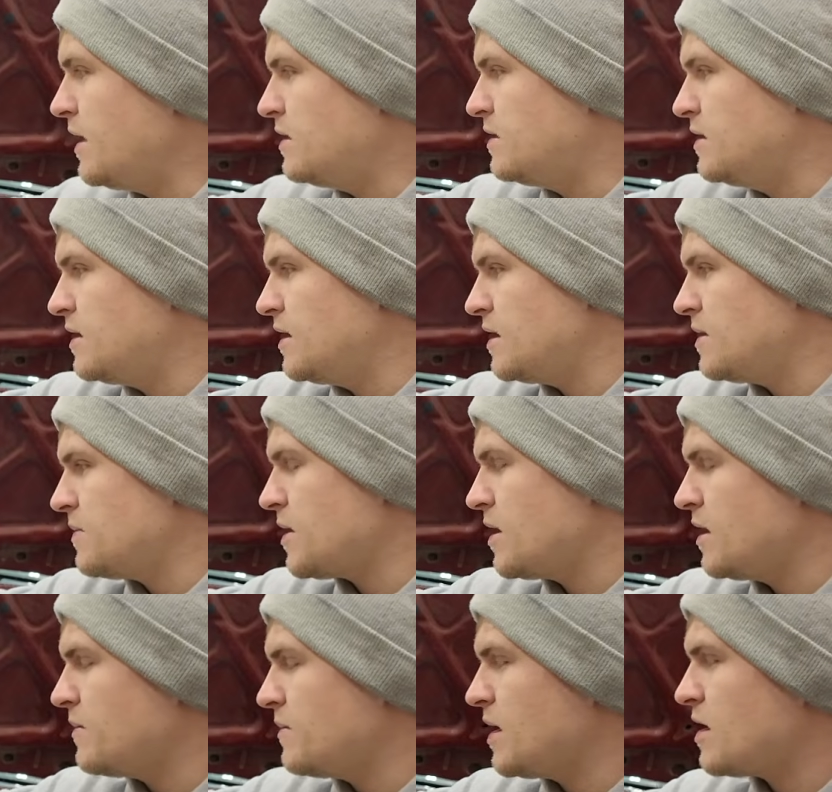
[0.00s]
did end up
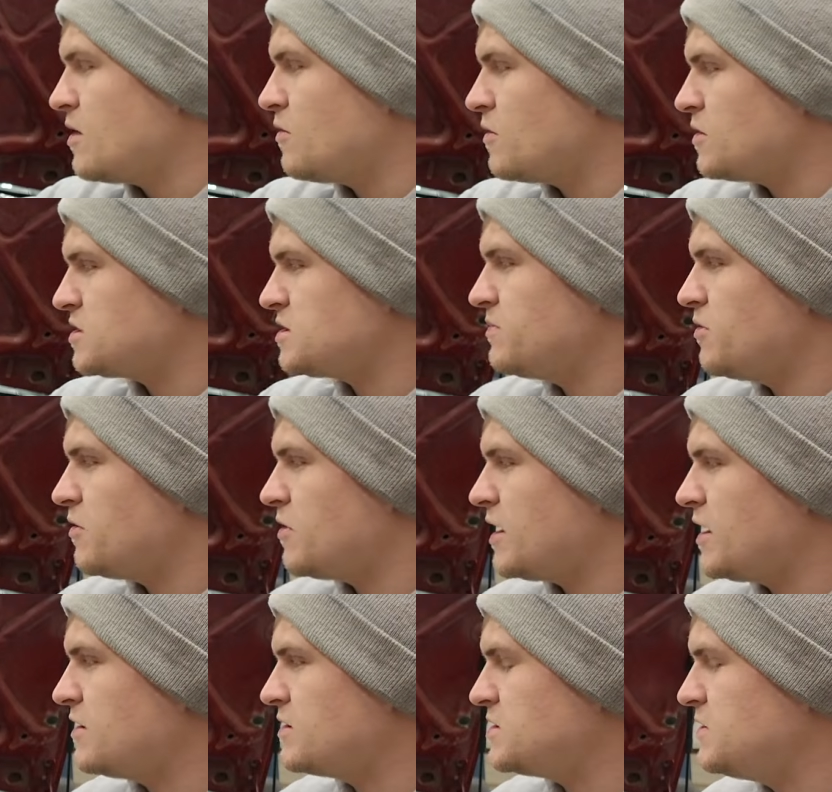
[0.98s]
cutting my core support
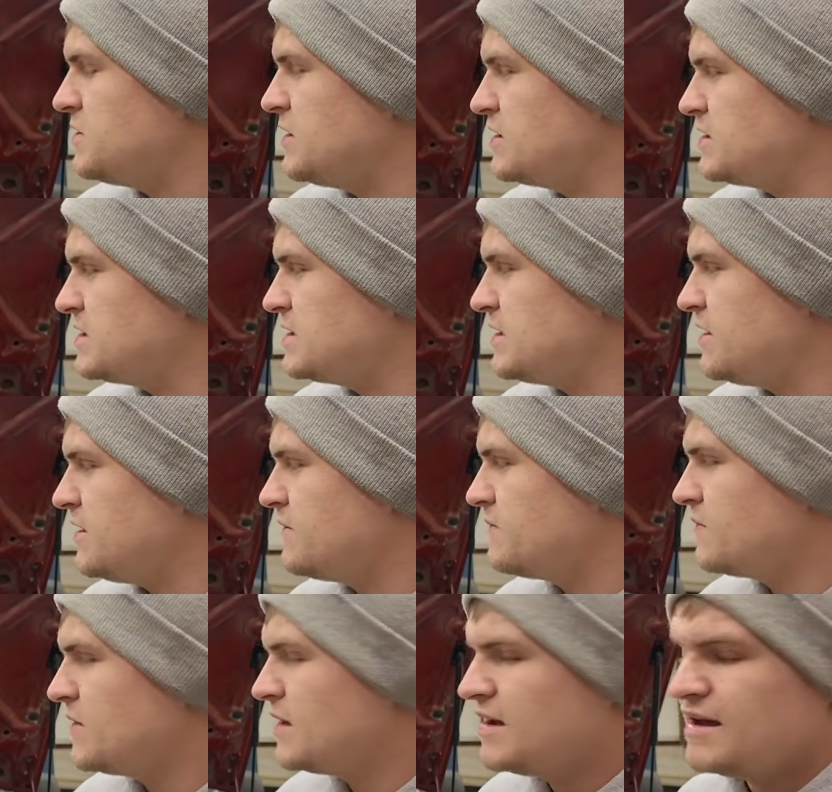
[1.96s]
out, as you can see.
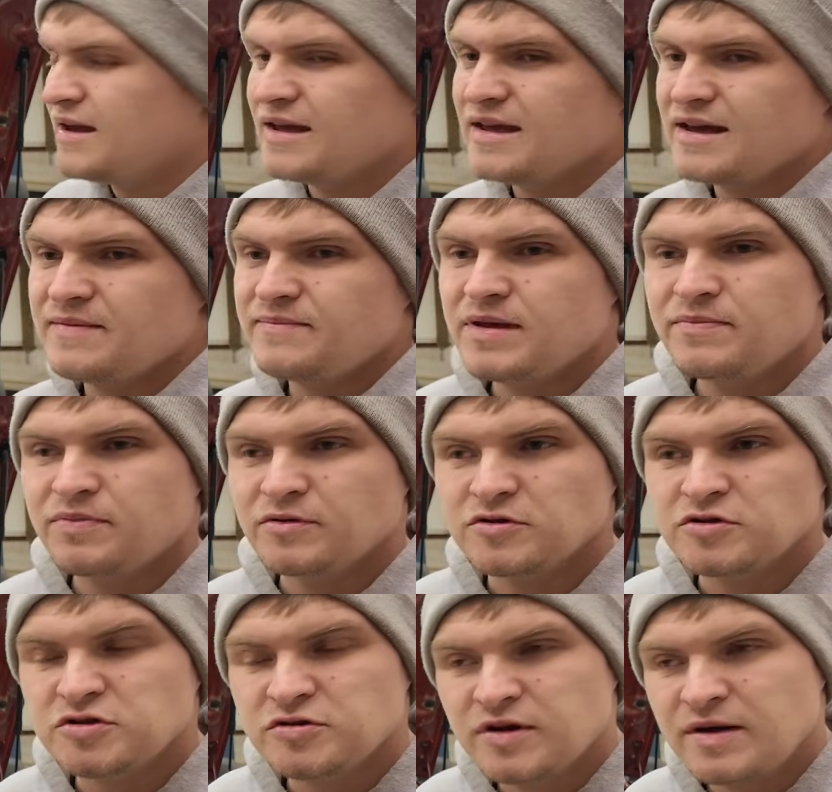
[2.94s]
Again, people
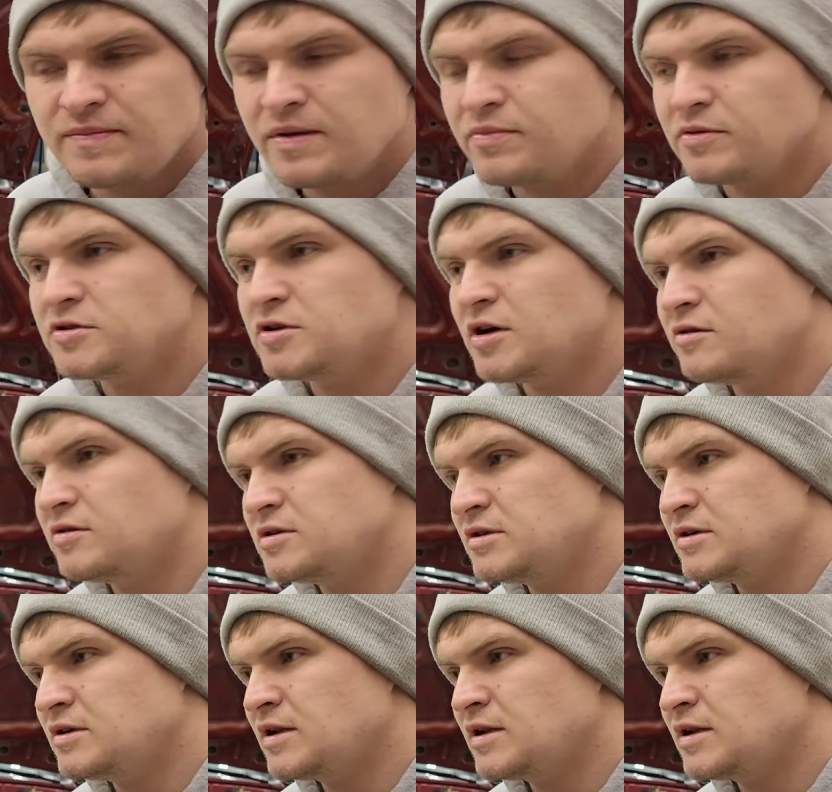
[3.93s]
do it, people don't do